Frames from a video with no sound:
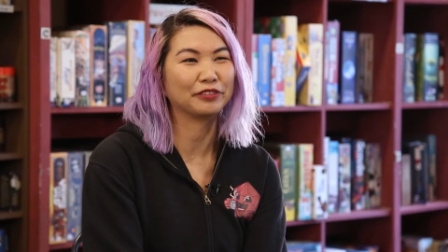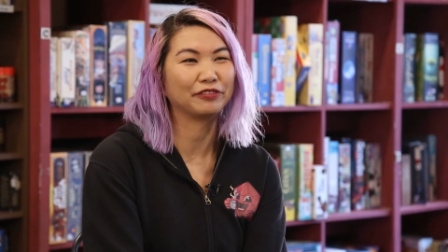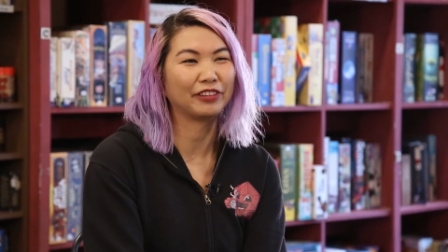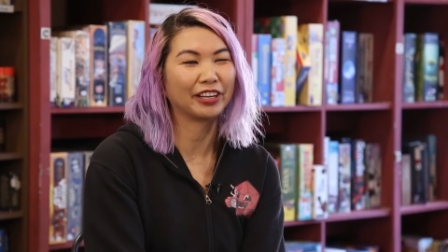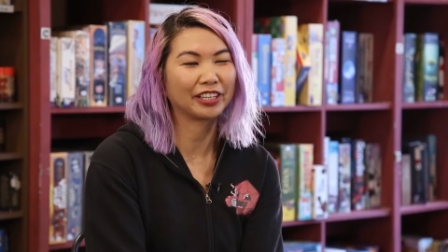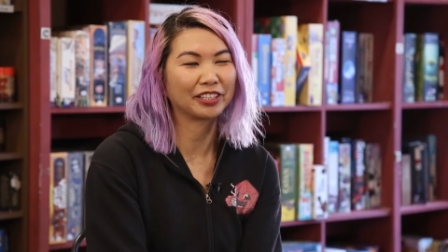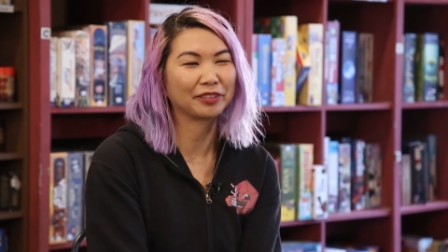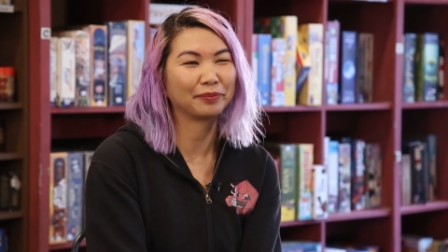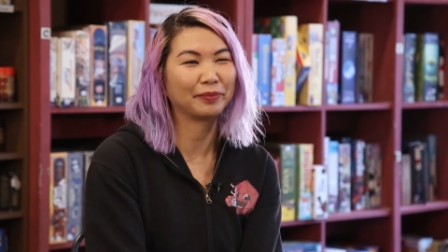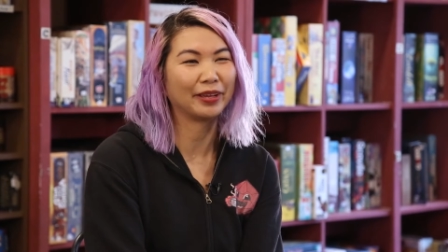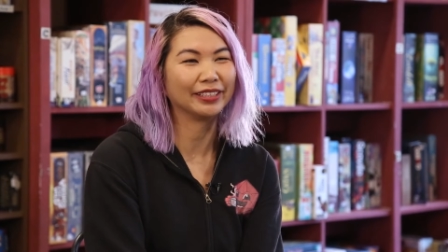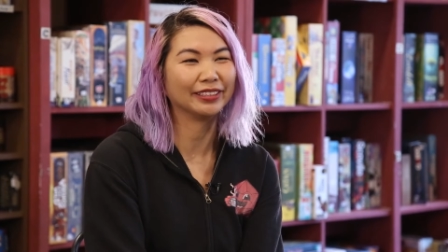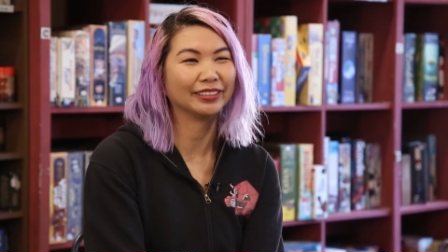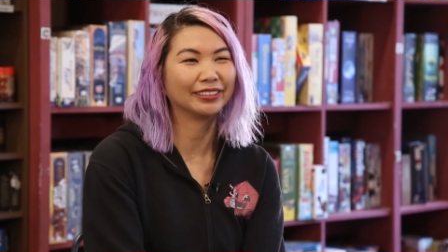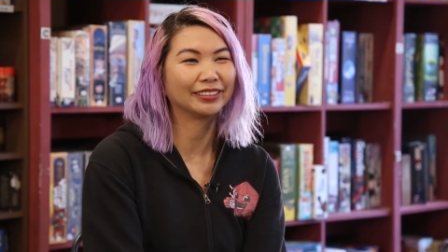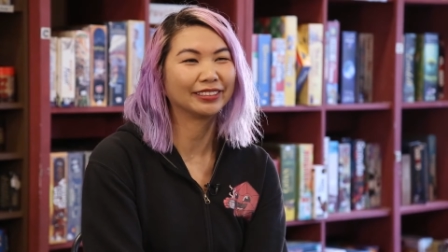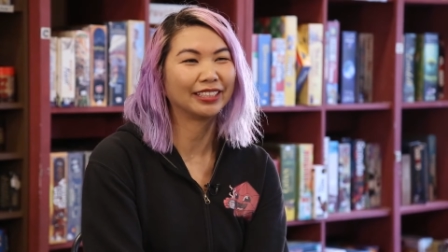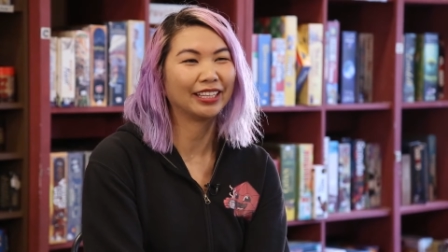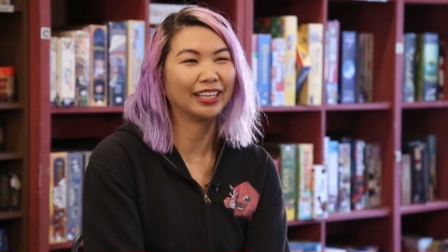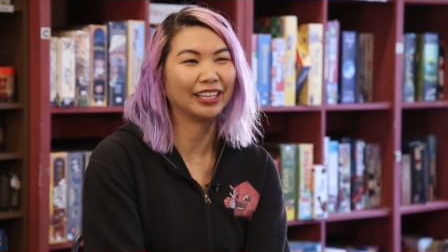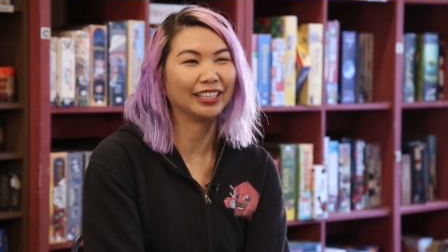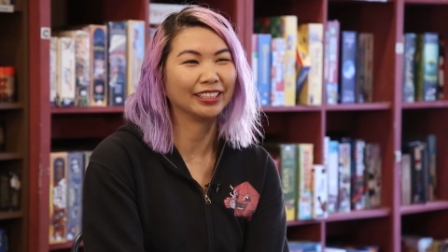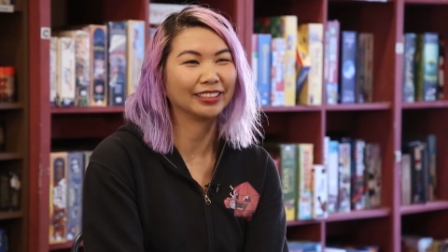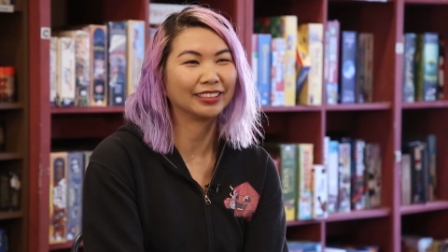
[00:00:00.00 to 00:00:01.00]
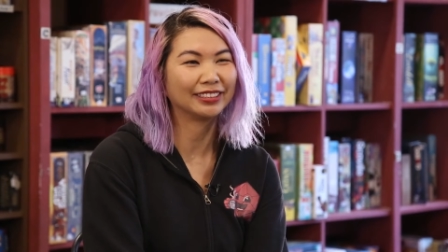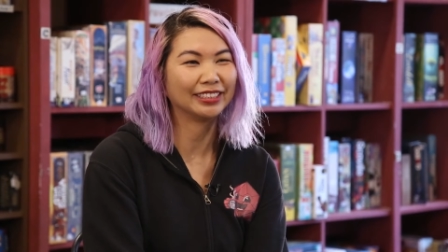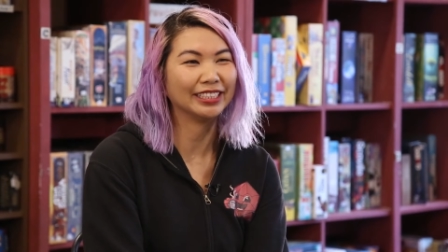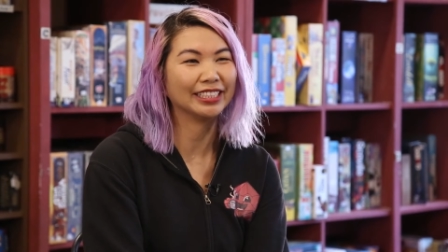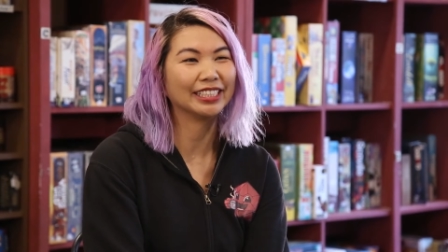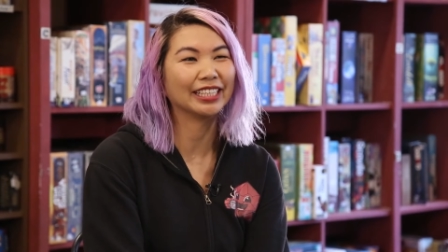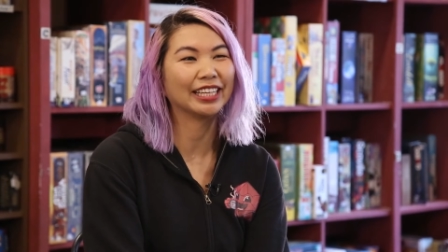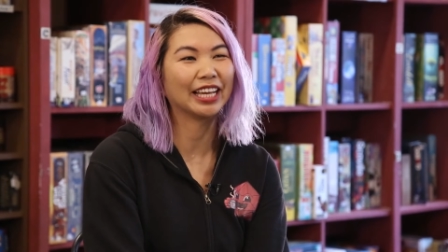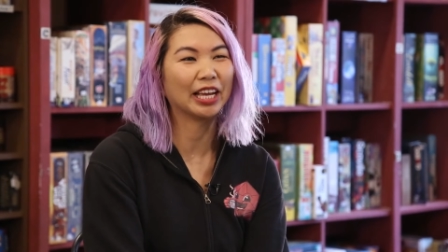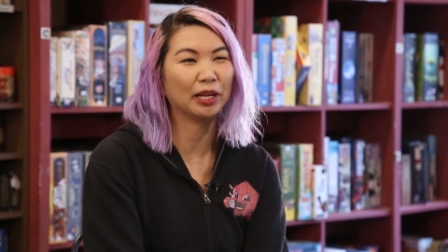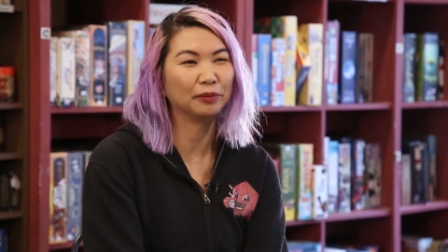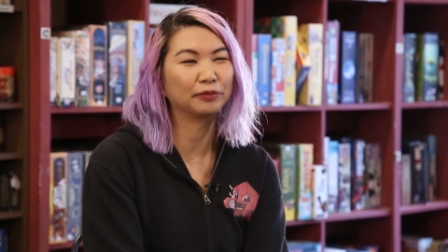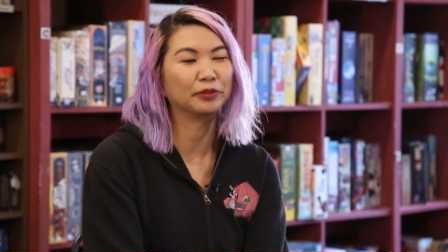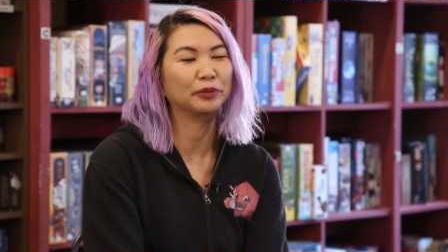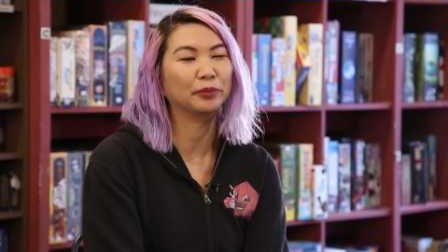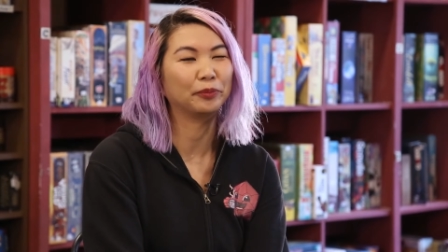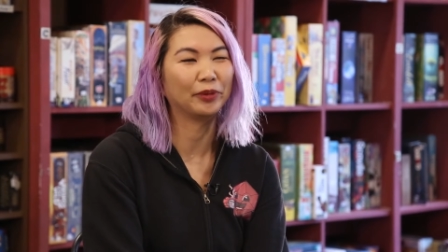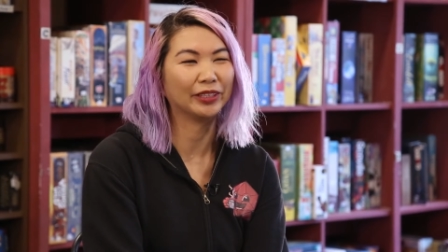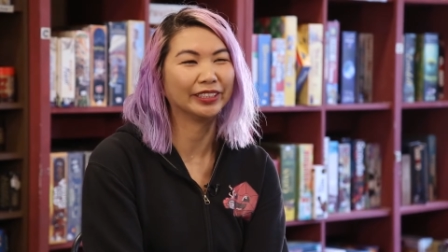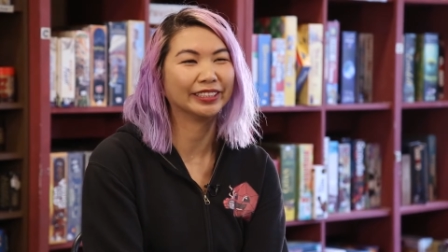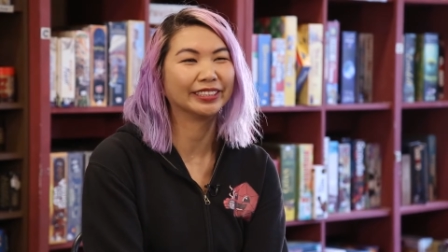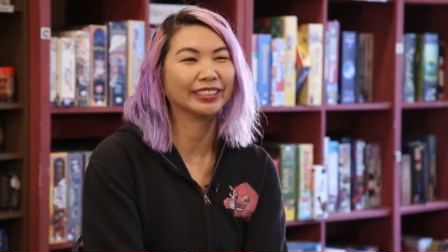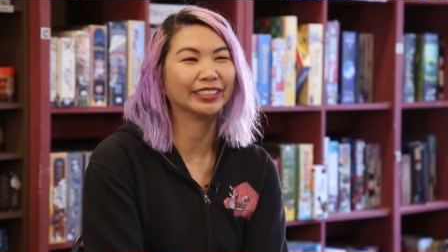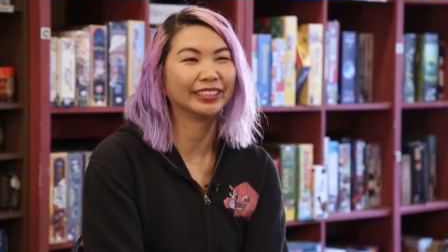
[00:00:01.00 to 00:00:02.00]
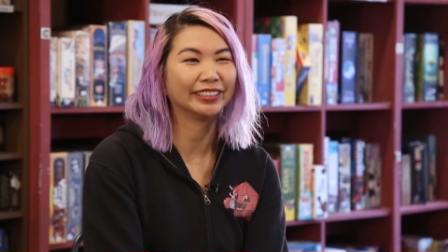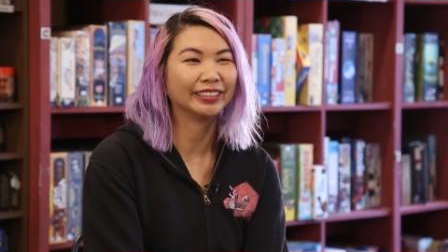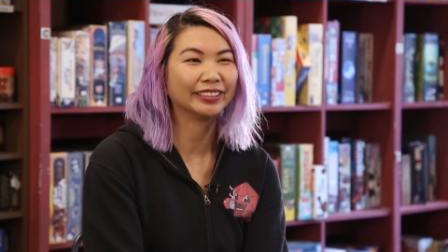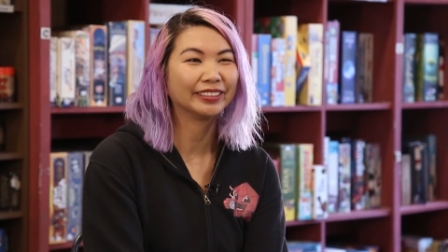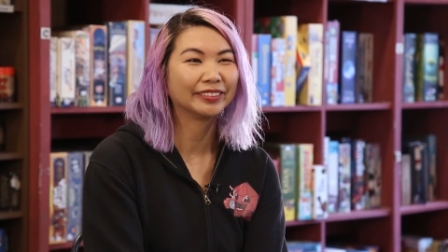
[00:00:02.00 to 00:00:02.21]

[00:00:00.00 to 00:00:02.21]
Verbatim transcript: recommend uh, seeking help from Wenta.